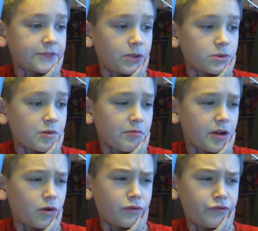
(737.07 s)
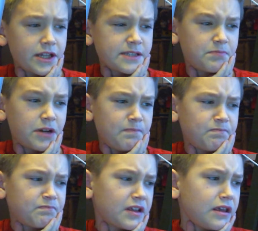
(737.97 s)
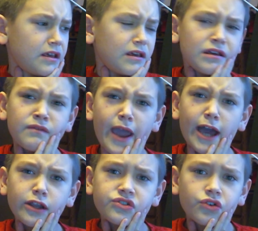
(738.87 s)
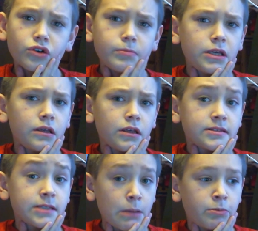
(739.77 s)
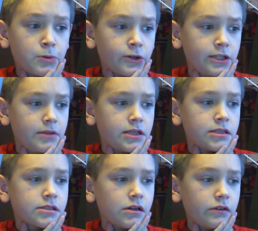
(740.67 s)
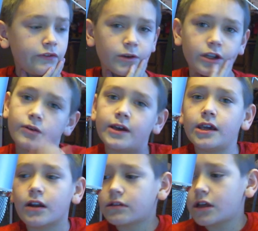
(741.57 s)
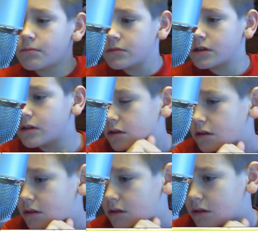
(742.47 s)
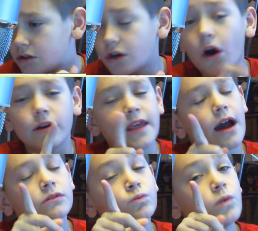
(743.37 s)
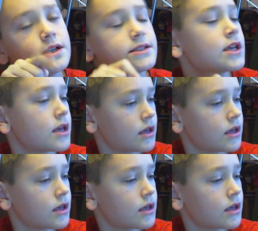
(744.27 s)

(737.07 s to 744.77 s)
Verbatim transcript: He was one of my old friends, but they kind of trolled me and cyberbullied me. So if you want to go hate on was them, a friend. Go, yeah, was.